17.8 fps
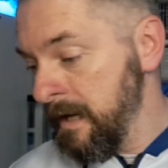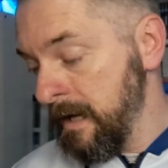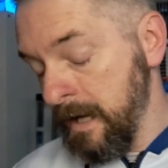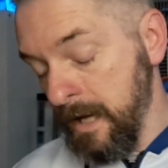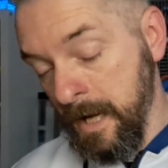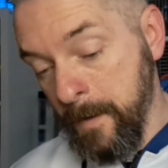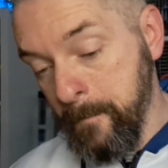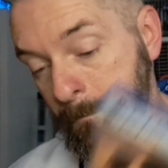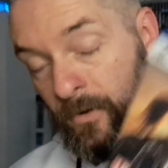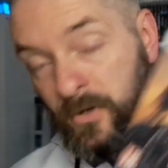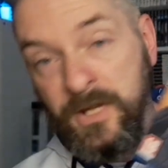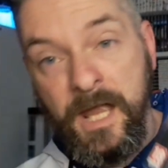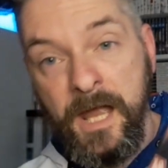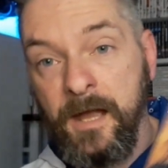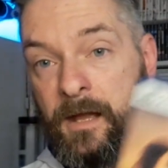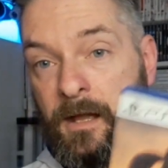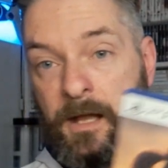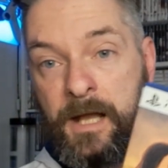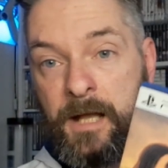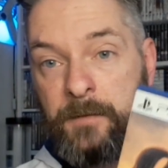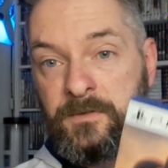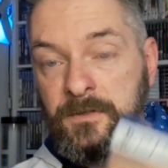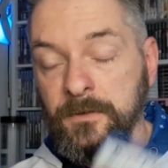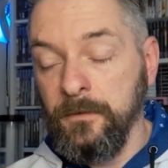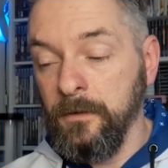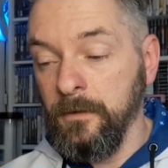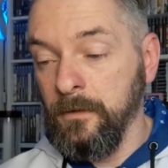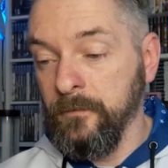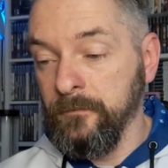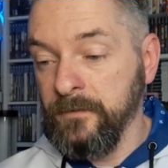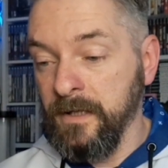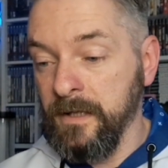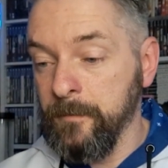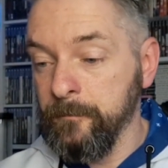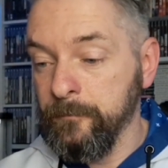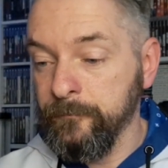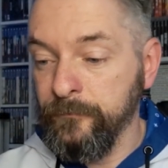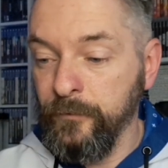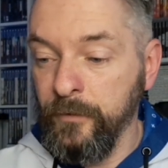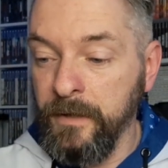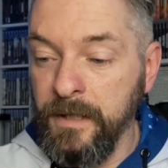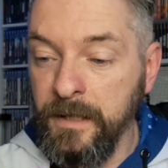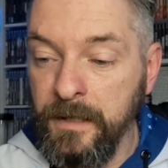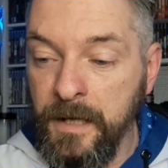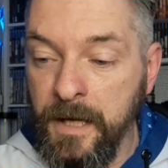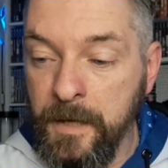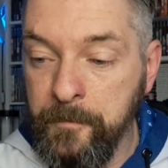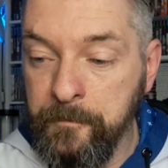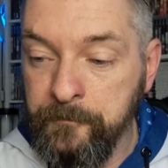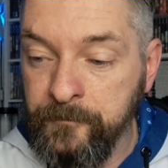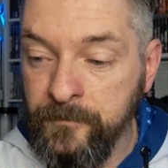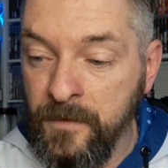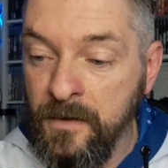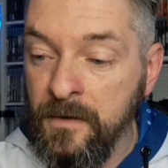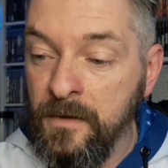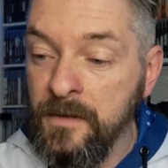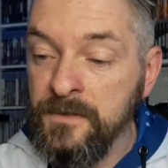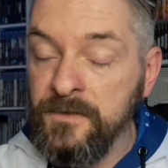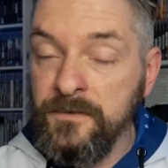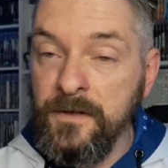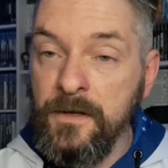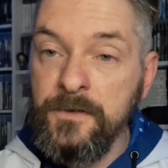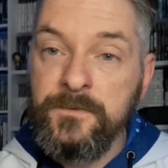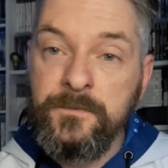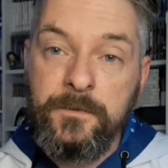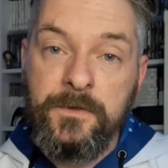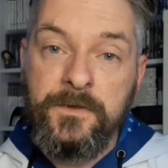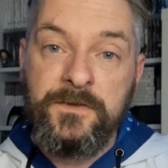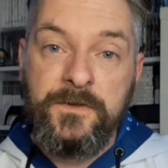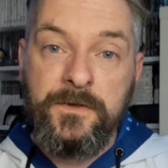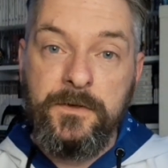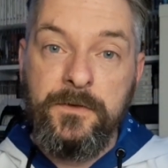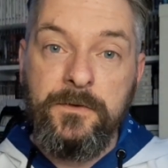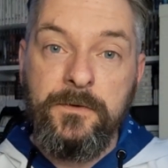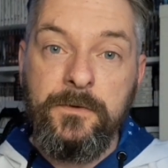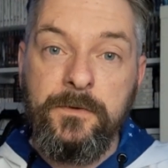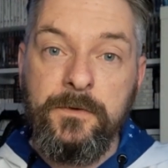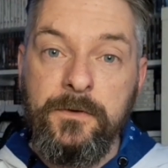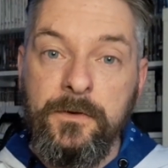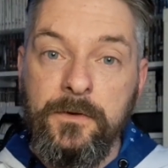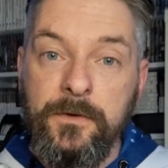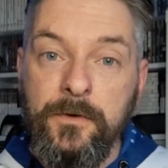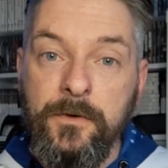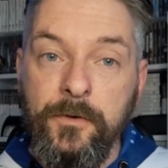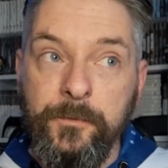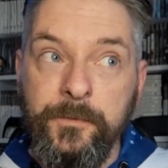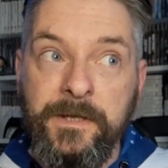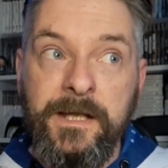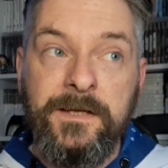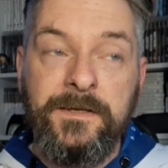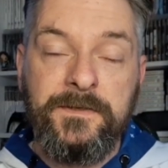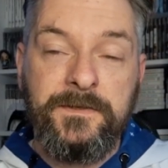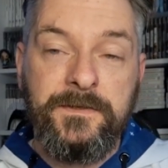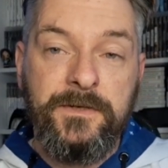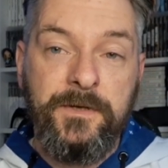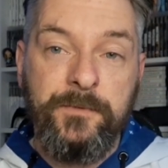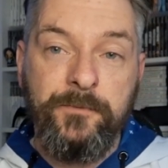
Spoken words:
But yeah, Absolutely loved it. Brilliant game. So those were the 2 updates to